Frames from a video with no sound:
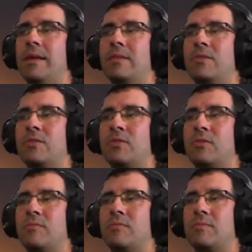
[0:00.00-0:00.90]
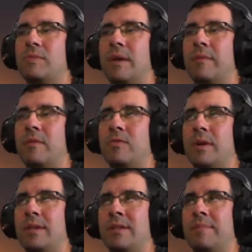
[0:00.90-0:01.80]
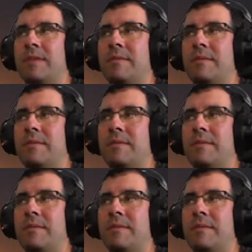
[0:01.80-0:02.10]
So I'm going to accept it.